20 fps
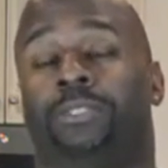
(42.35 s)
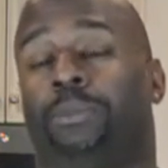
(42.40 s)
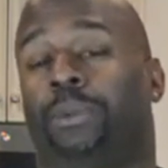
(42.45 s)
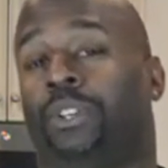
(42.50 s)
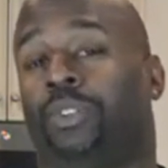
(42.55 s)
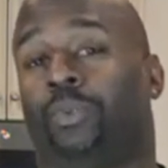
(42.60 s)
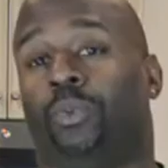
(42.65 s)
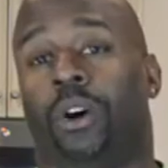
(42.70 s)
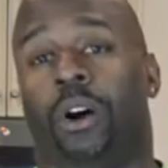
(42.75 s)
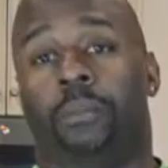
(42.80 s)

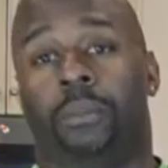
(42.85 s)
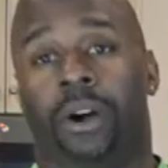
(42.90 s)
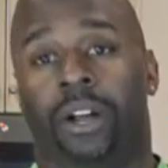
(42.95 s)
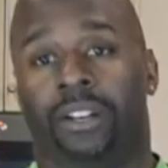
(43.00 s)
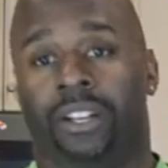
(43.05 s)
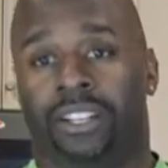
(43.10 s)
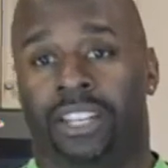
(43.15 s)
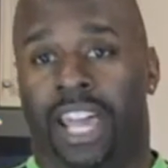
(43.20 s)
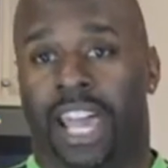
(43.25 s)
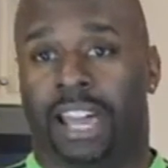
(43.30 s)
plus Walmart
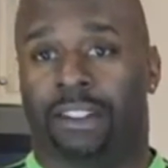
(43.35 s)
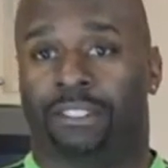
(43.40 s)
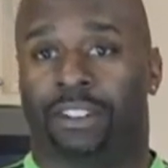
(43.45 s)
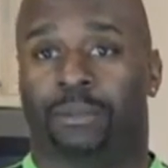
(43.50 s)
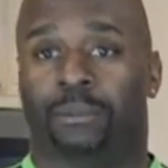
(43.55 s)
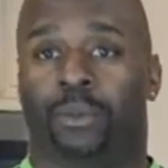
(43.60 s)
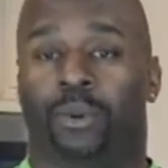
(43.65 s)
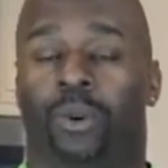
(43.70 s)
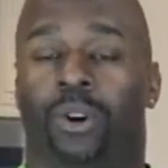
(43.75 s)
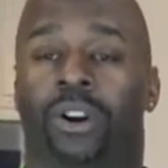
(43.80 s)
doesn't have any
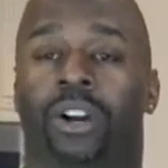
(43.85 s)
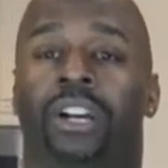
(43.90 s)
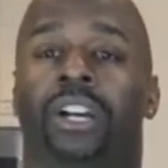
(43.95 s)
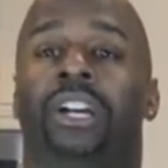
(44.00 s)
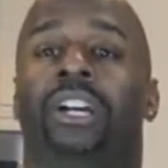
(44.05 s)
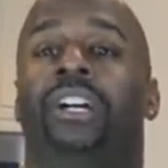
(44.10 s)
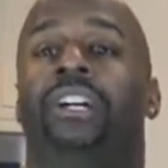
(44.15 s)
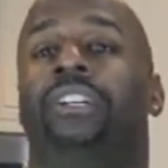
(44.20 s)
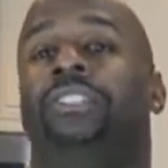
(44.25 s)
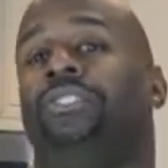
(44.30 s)
more,
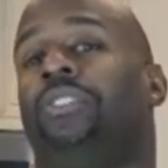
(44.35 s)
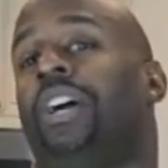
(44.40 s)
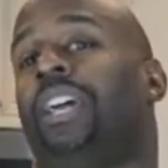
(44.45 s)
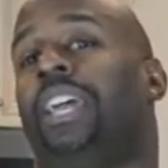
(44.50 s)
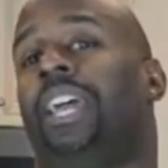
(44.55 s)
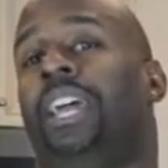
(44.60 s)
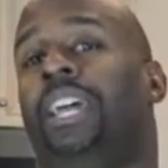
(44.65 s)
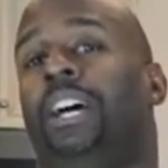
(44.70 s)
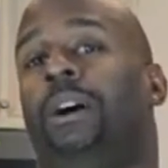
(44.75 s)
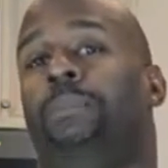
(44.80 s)
so I
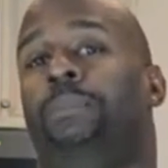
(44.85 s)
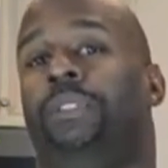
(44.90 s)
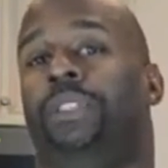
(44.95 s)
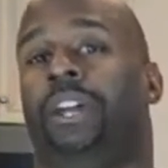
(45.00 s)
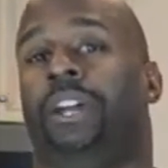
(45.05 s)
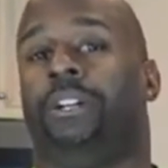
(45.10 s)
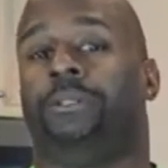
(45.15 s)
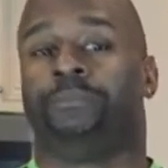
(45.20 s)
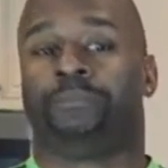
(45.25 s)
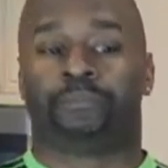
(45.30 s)
can't help you
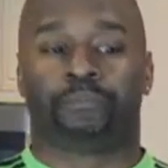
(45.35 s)
there.